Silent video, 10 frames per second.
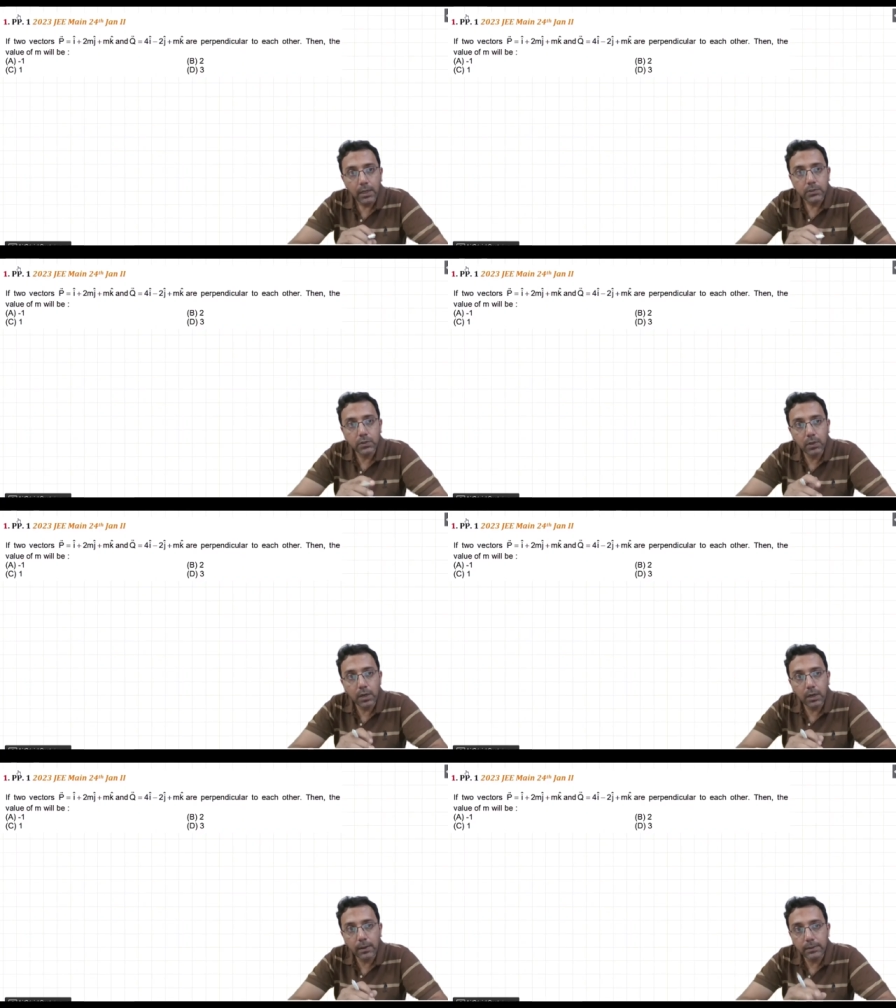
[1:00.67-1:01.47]

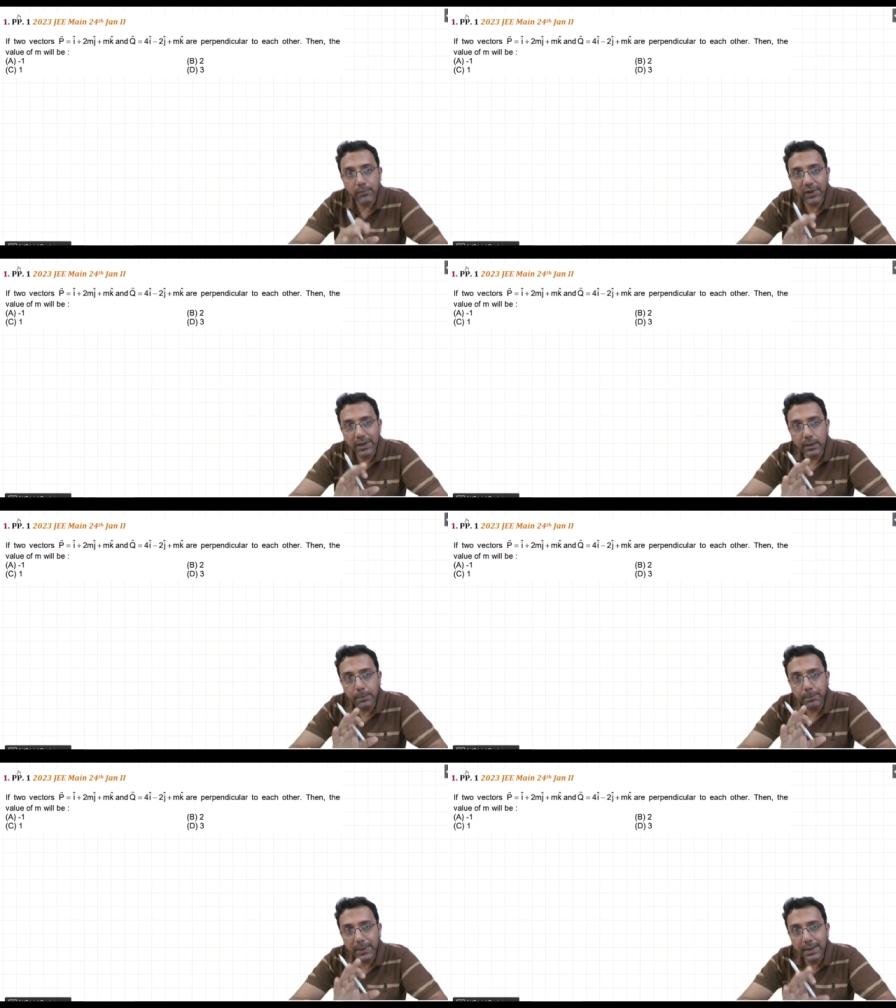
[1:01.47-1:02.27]
So the
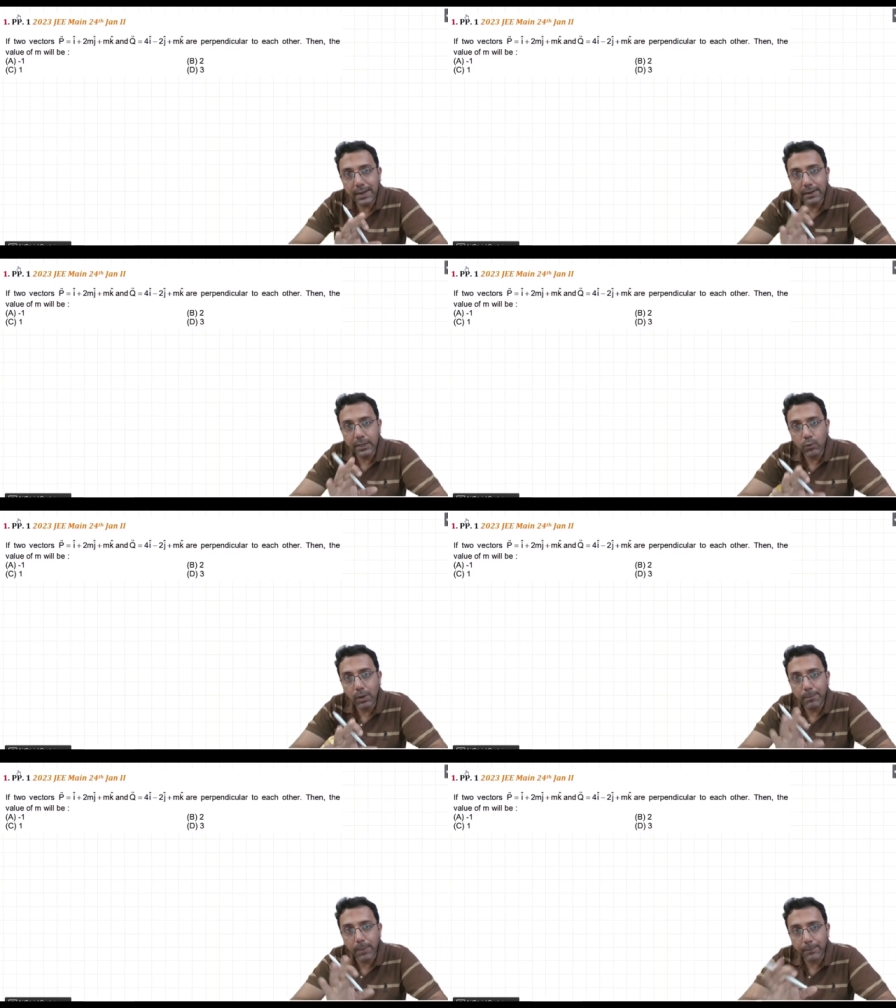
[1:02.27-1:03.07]
vector p and q
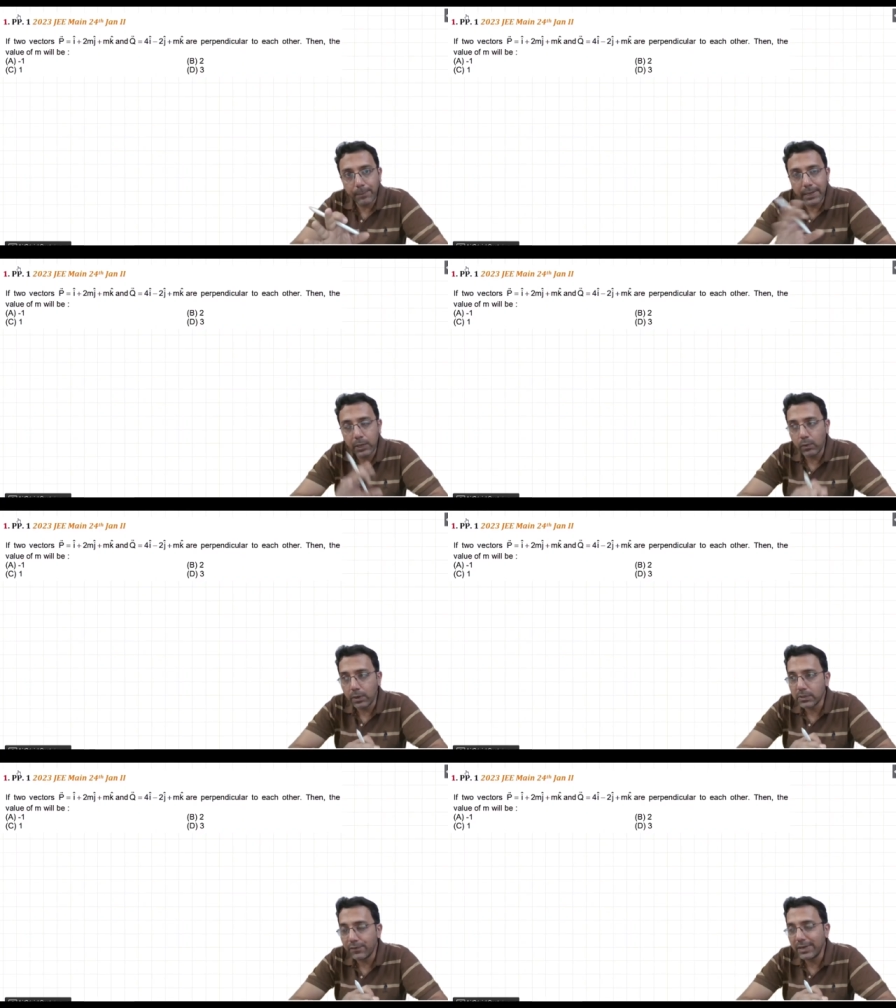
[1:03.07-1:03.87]
are
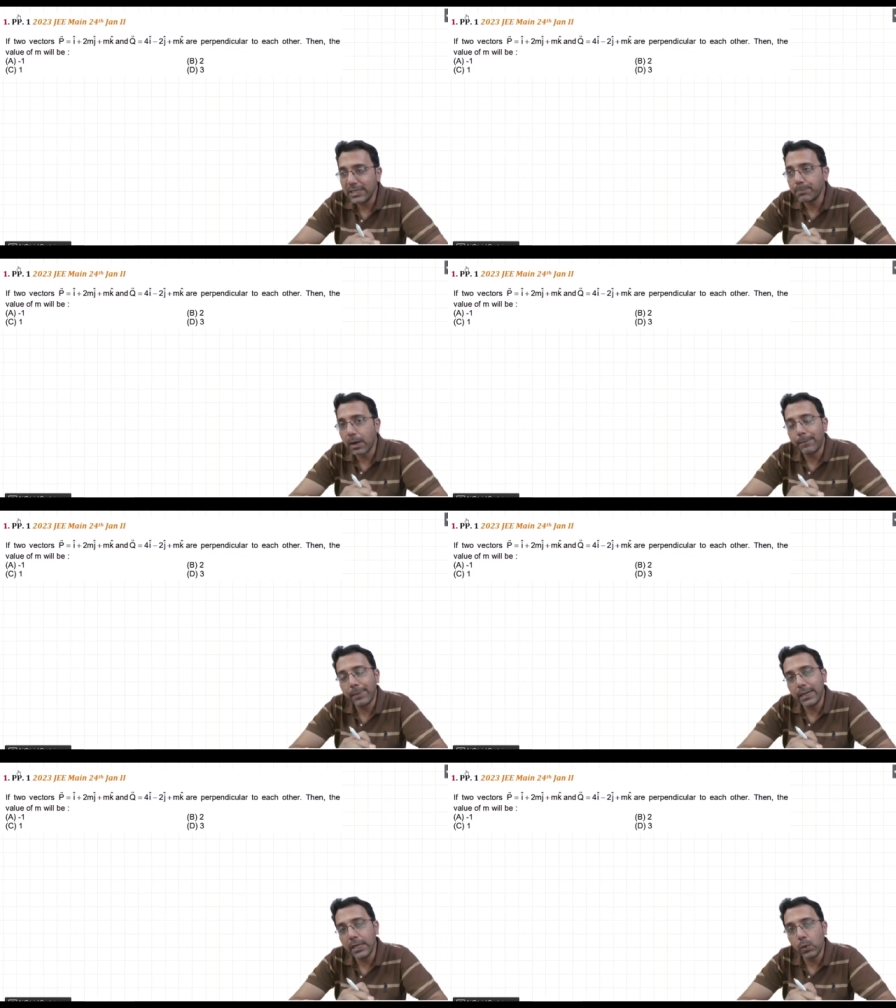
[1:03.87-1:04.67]
perpendicular. So if it is
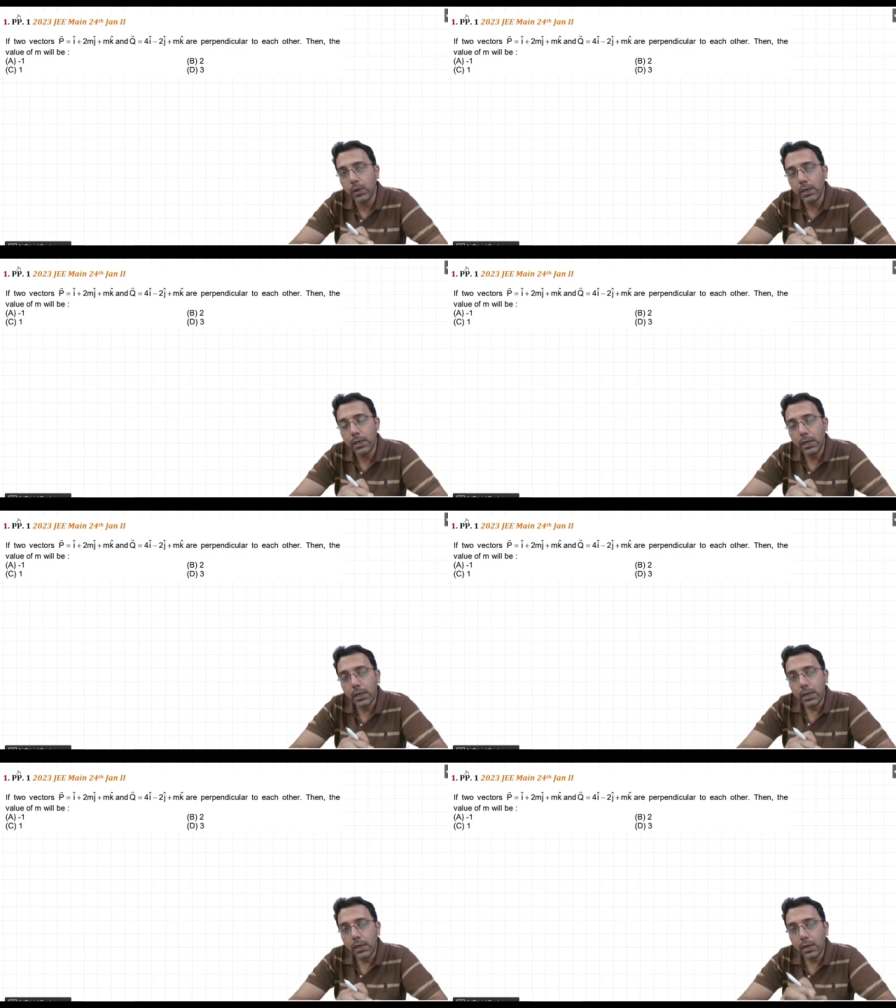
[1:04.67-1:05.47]
perpendicular,
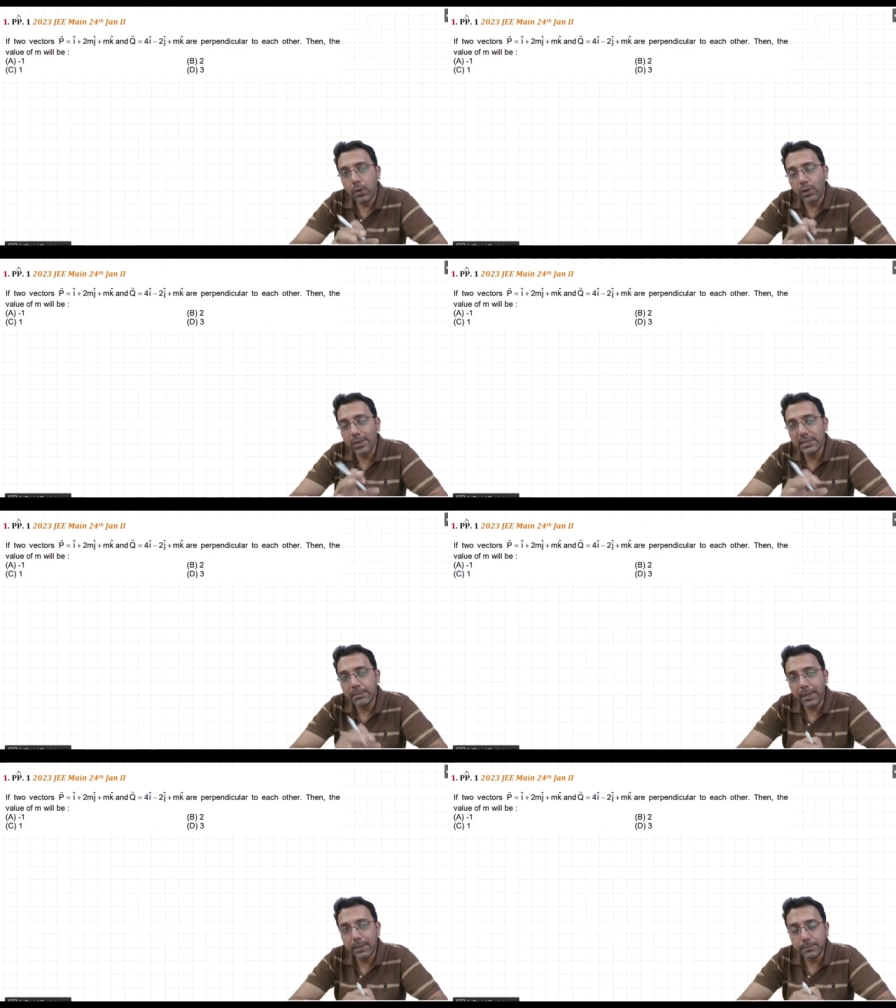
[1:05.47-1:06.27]
what does
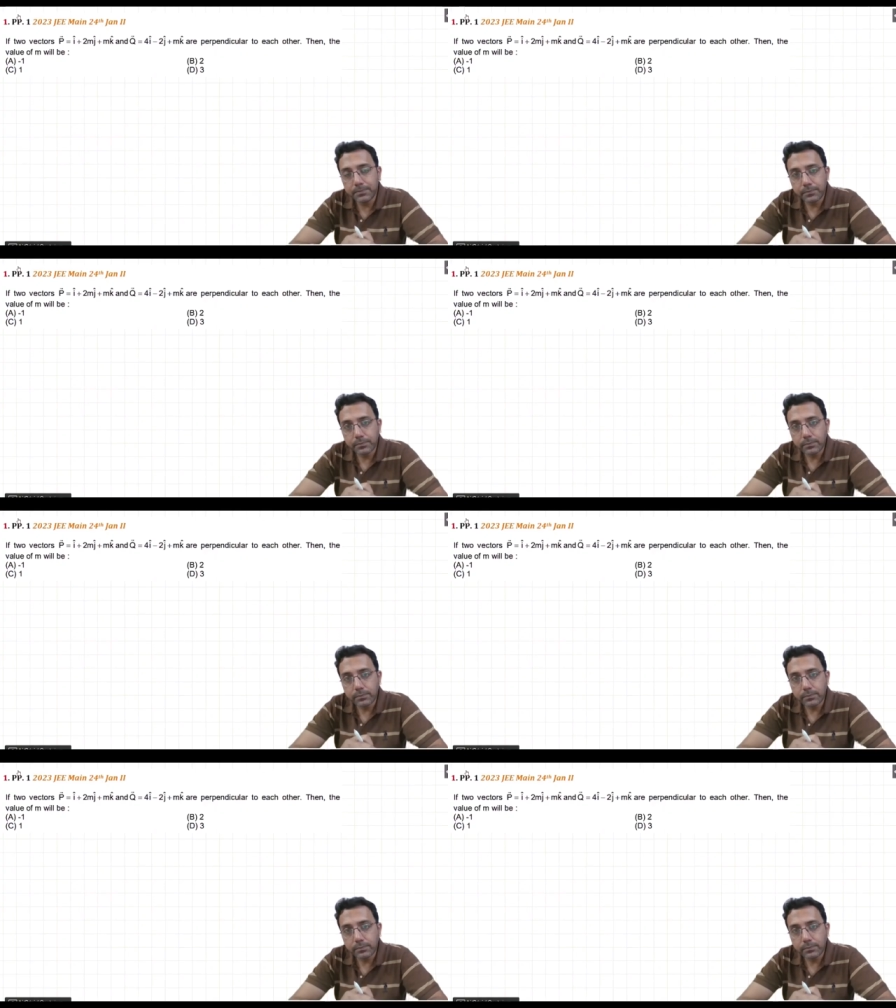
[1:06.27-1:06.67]
it mean?